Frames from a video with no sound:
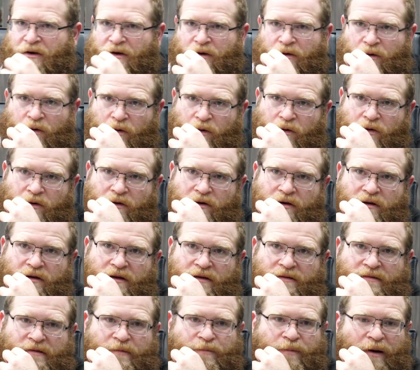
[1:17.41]
Or
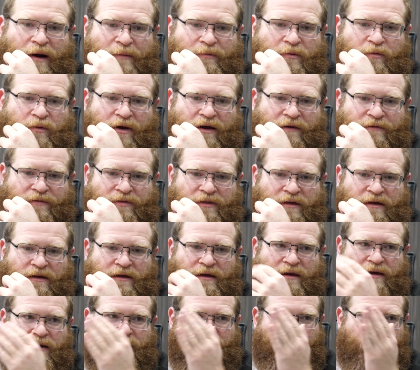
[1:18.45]
is the proper way of
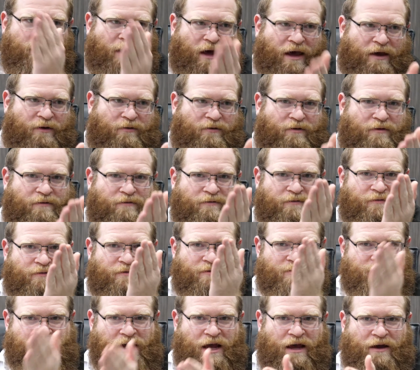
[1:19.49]
thinking Ma'ariv,
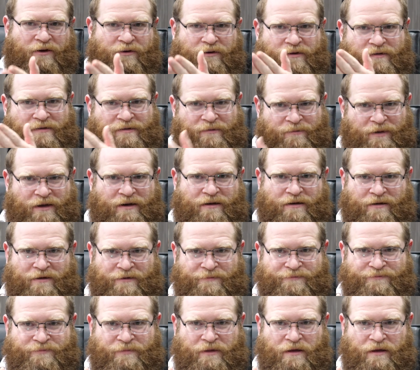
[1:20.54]
Shachris, Mincha?